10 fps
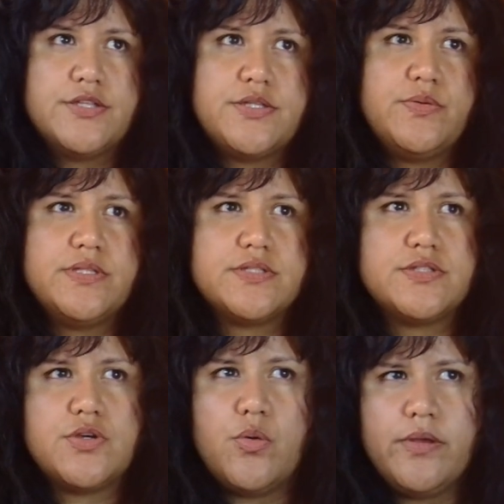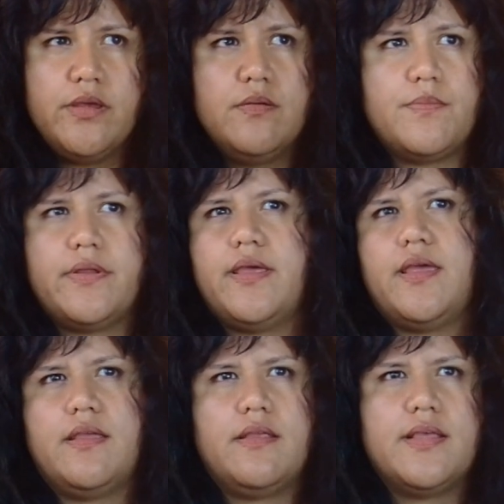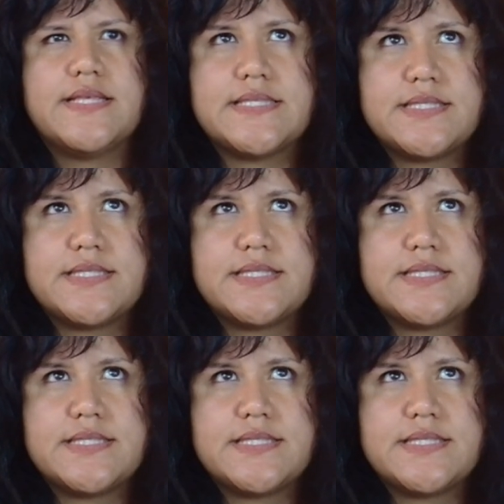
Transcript: So with Tokyo Blade, it